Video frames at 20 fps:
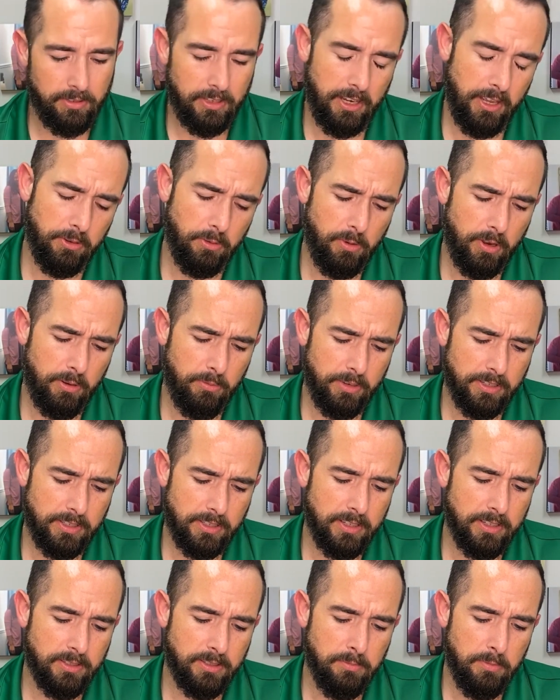the other one was,
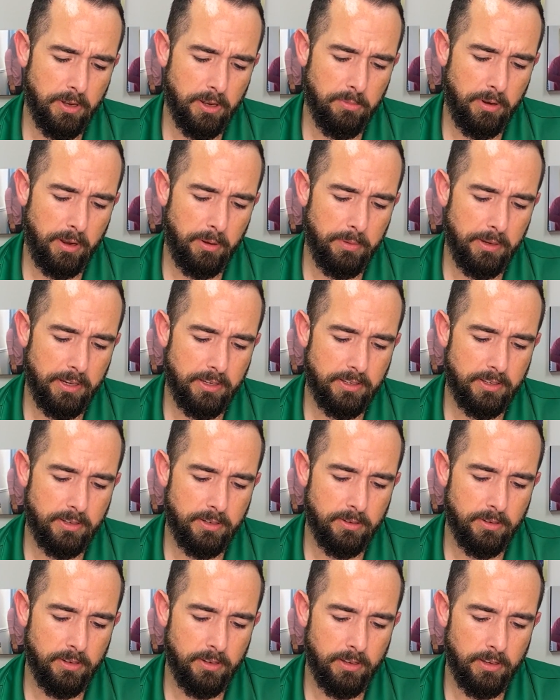is Miramar
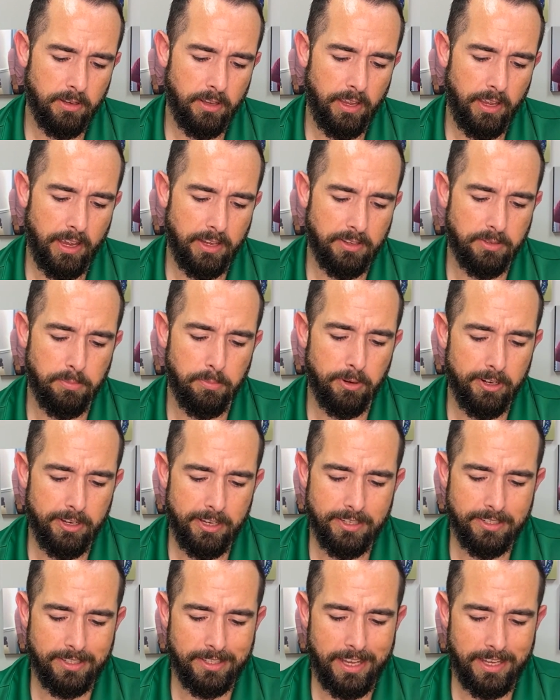Beach as pretty
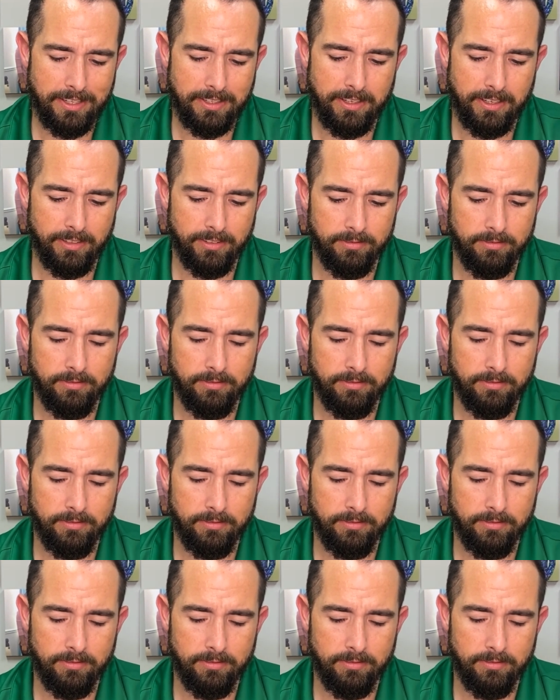as Destin?